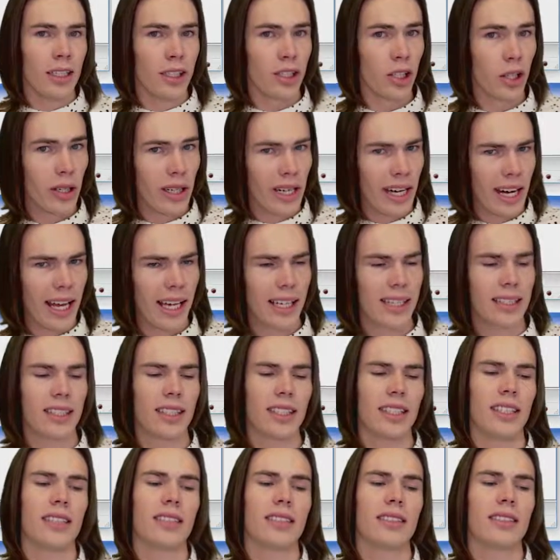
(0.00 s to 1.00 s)
So
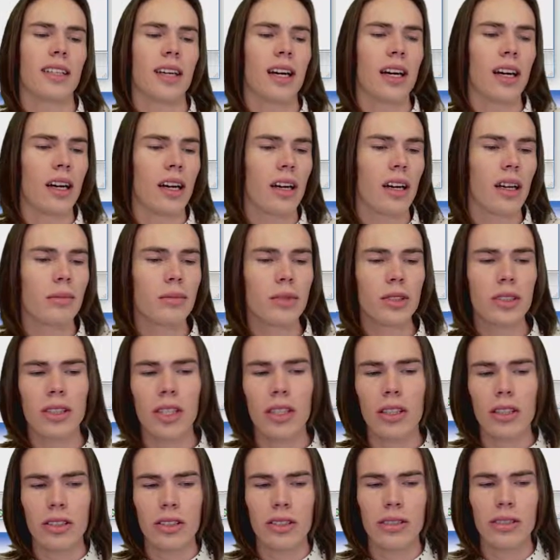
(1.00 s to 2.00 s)
next is, I'm just
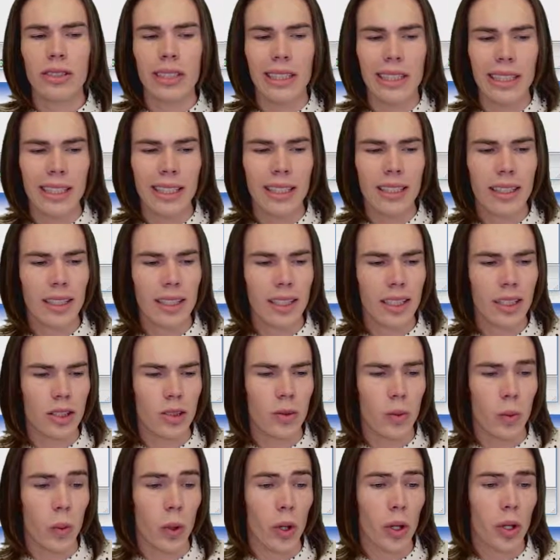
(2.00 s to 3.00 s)
going to delete
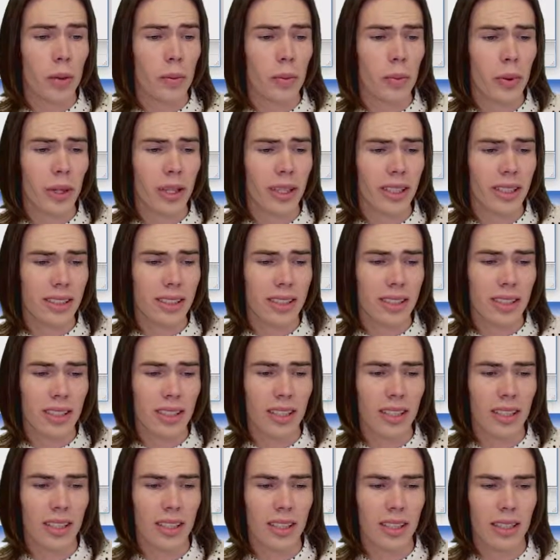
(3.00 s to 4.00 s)
these
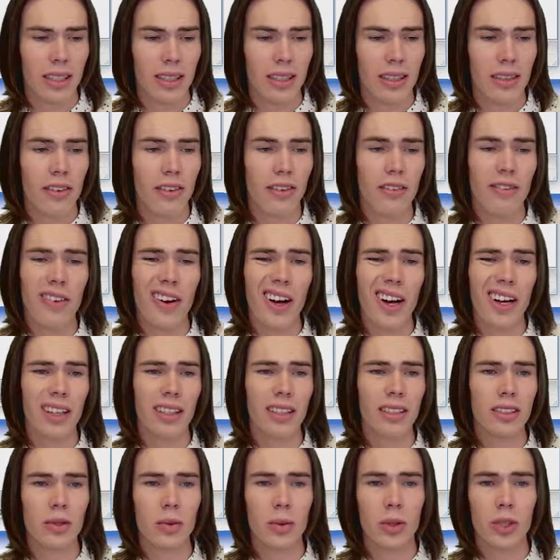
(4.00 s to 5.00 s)
WordPress
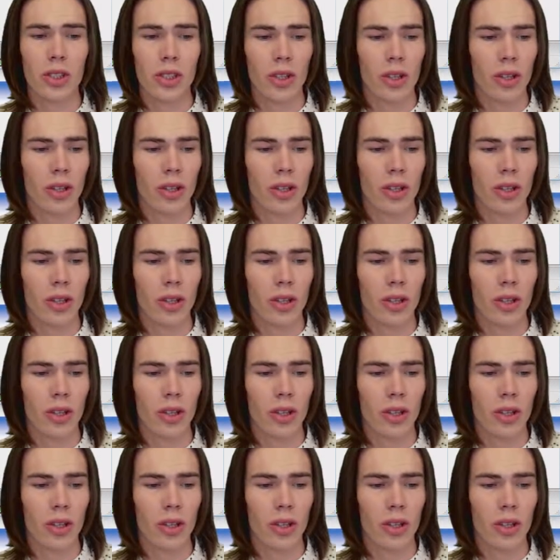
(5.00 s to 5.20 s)
files, which